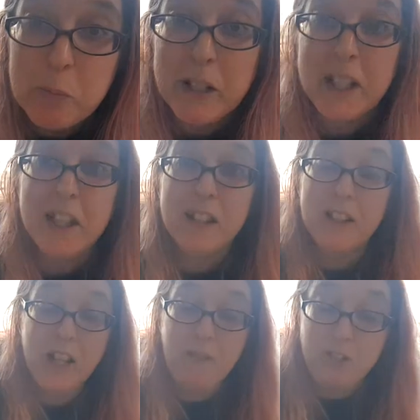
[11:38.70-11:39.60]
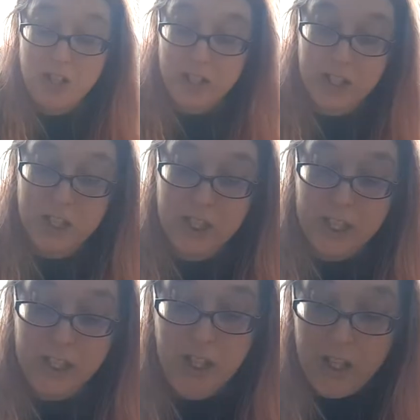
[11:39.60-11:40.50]
me and haven't done
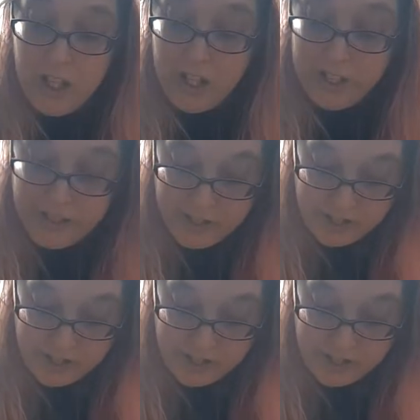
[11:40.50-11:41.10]
anything, and